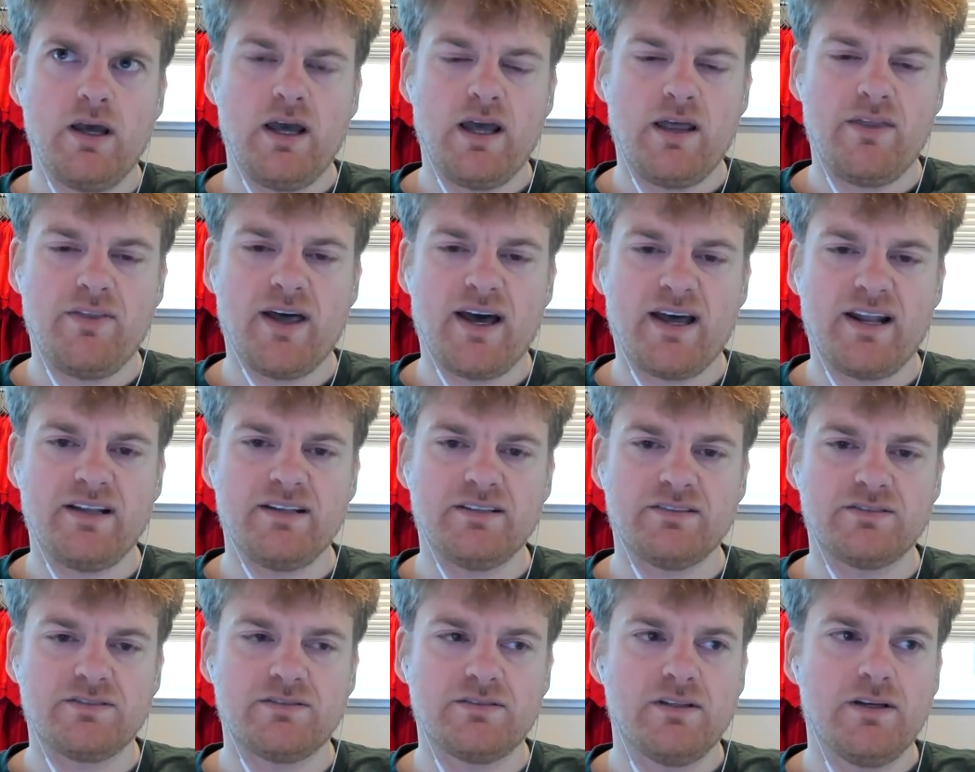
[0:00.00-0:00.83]
And that
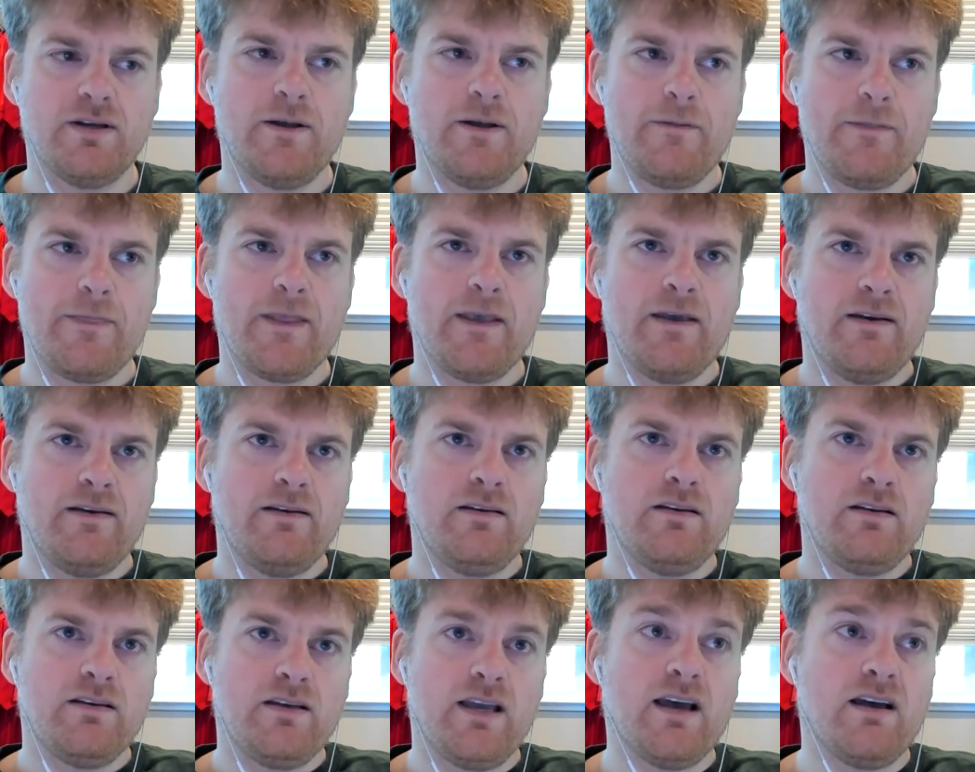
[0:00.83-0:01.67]
is,
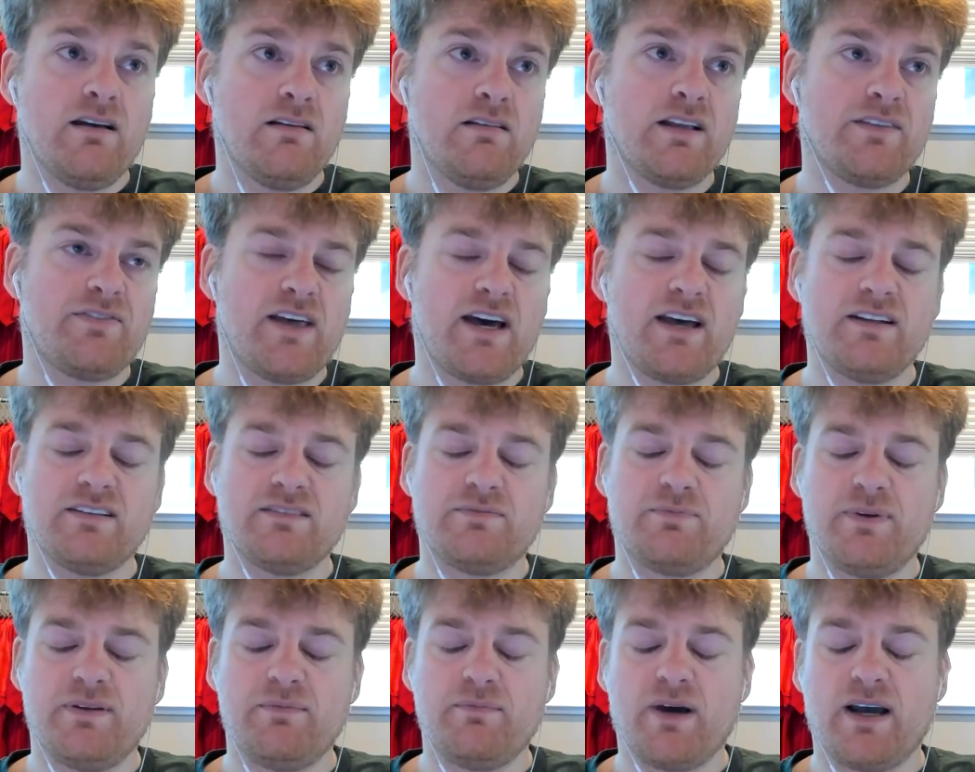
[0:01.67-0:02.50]
yeah, like that
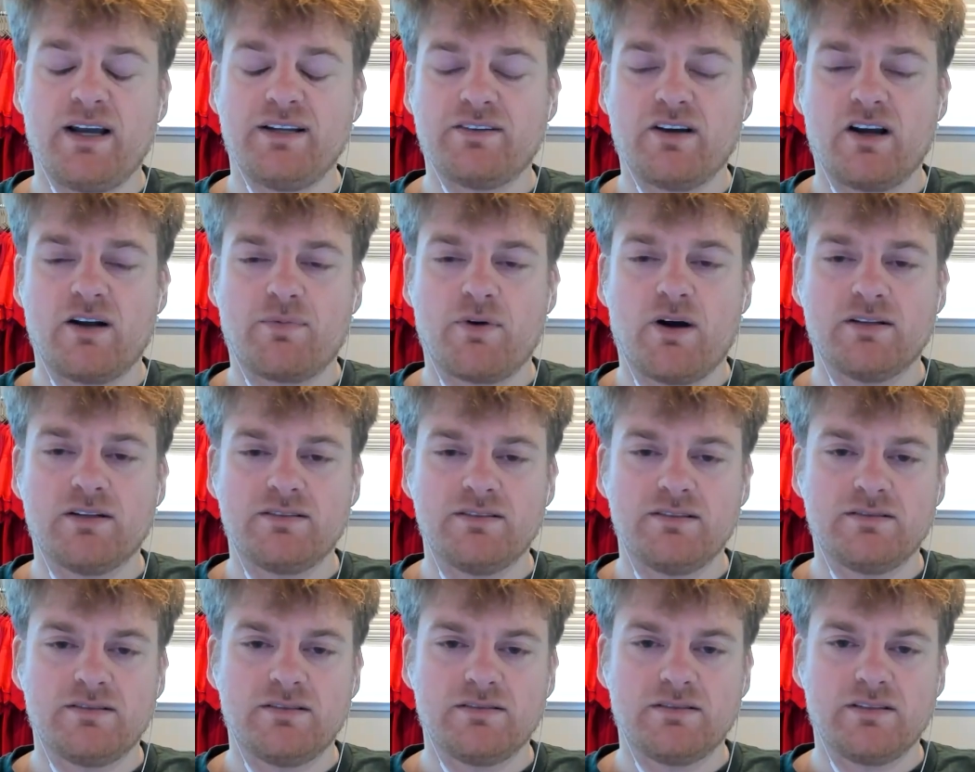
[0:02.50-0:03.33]
has been my entire
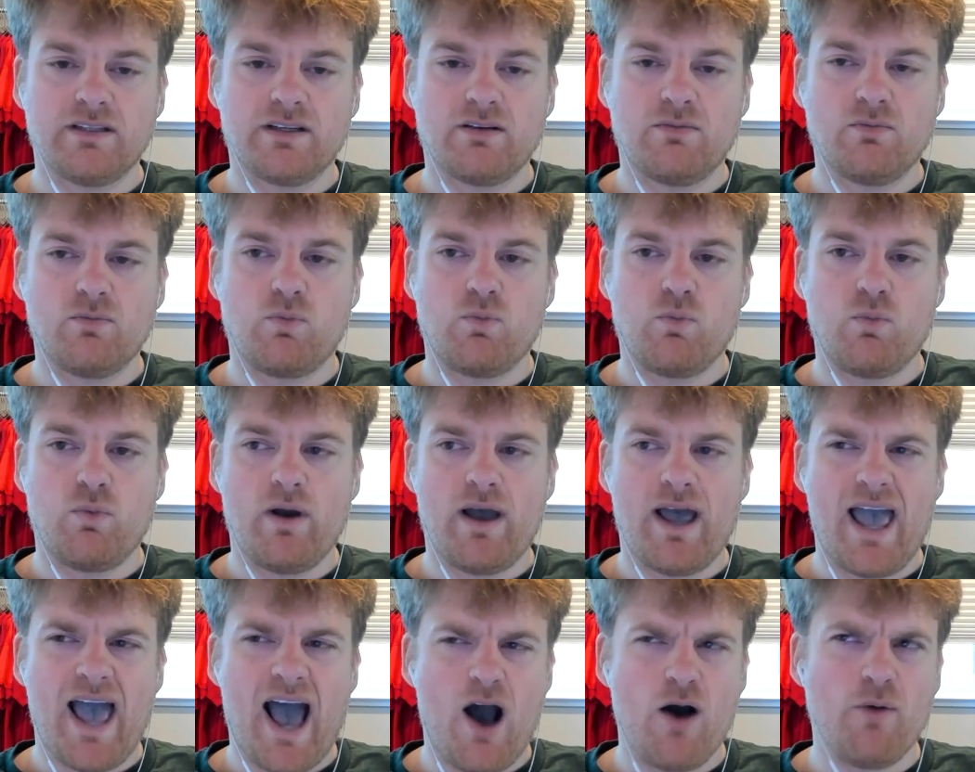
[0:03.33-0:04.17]
process. Is like,
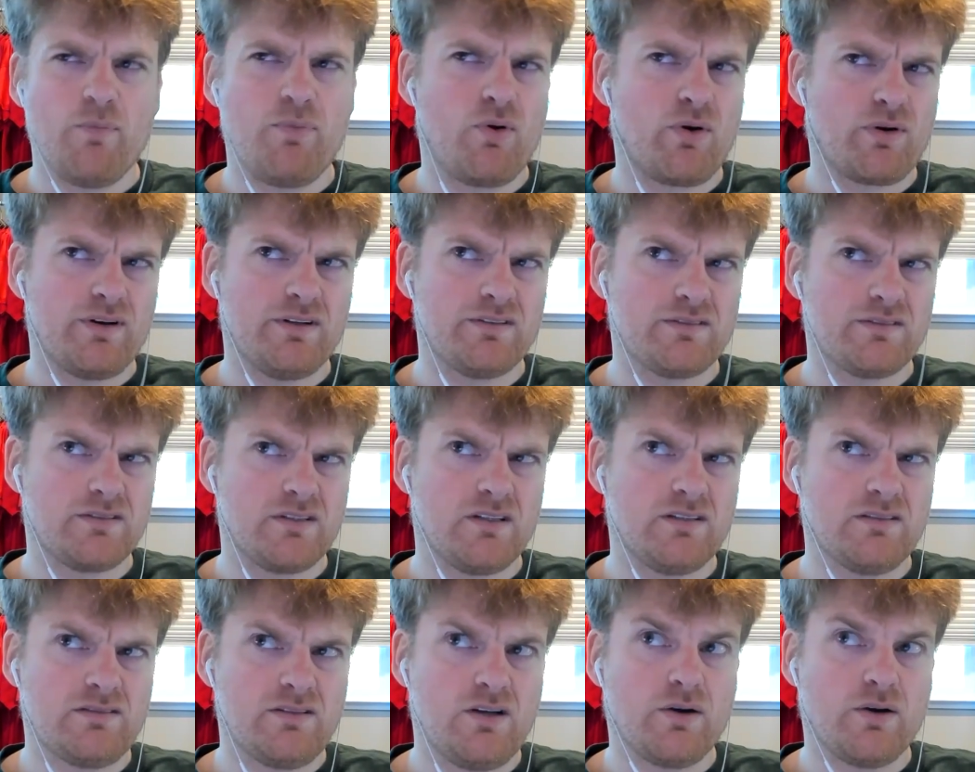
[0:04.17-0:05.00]
how important is
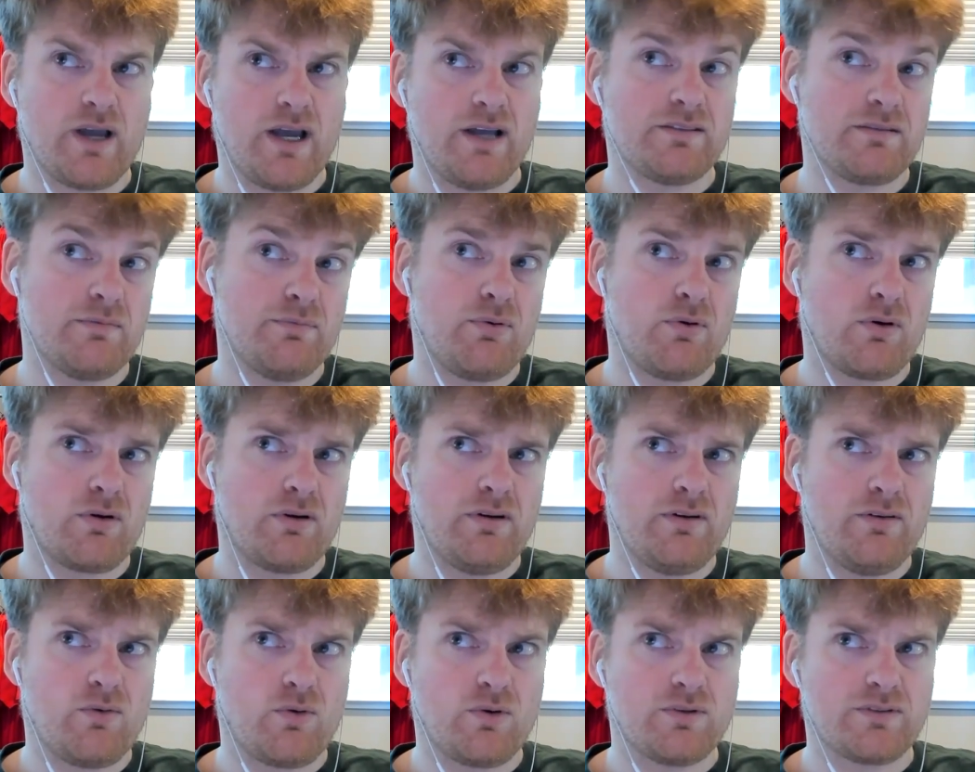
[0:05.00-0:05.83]
this? Okay, it's
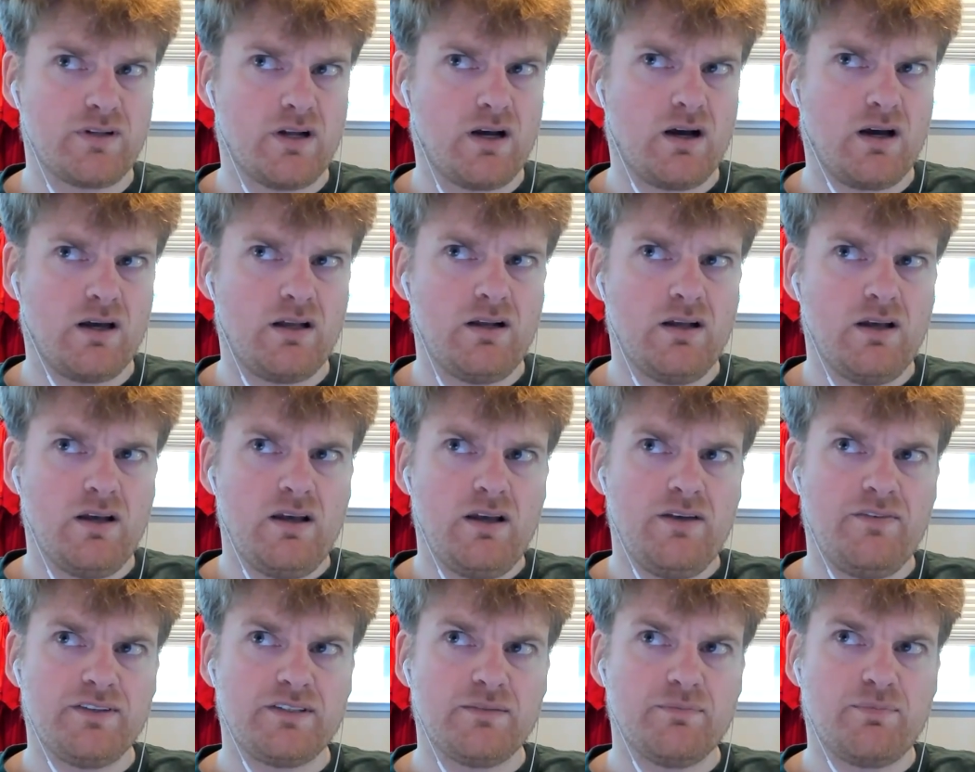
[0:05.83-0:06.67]
important, or it's not.
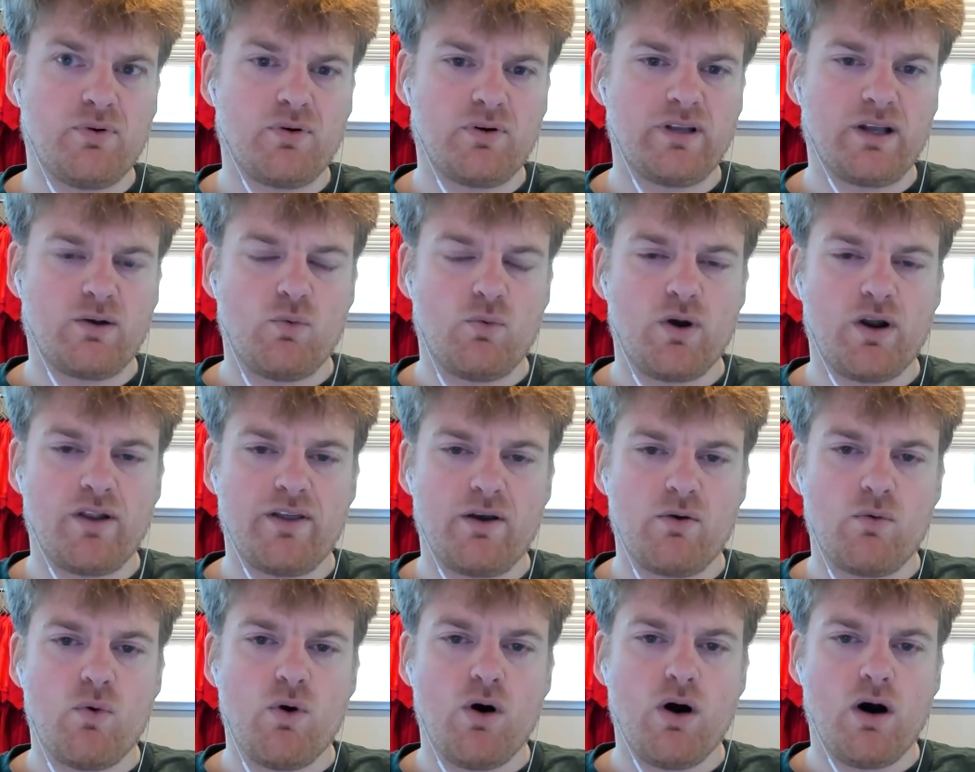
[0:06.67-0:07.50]
If it's important, like, what do they
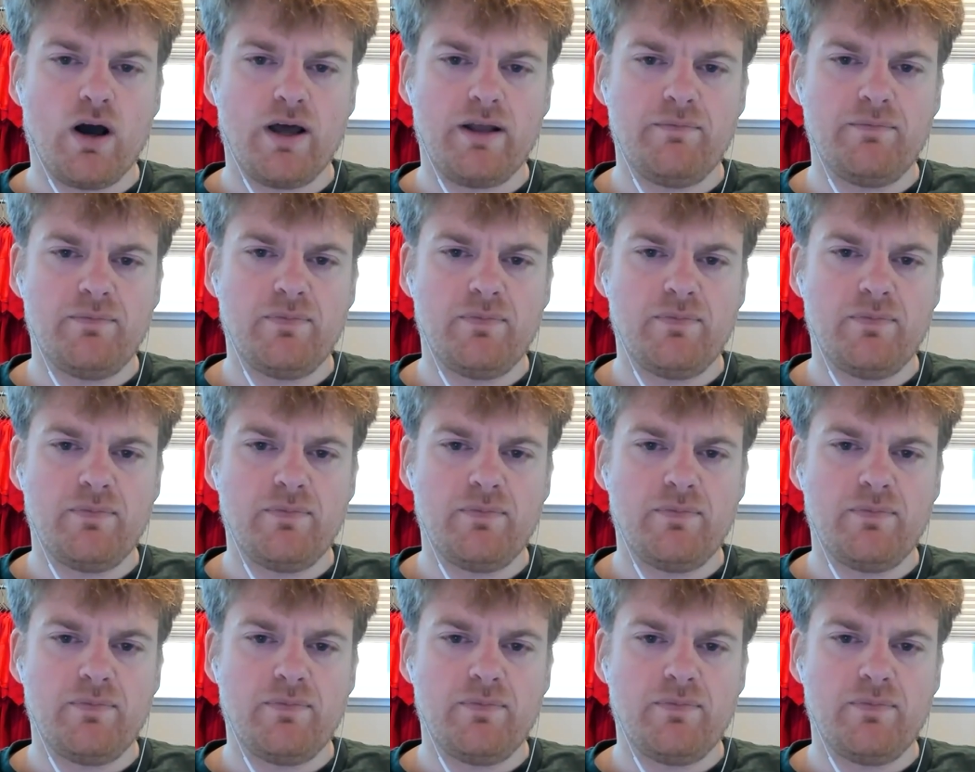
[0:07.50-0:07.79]
want?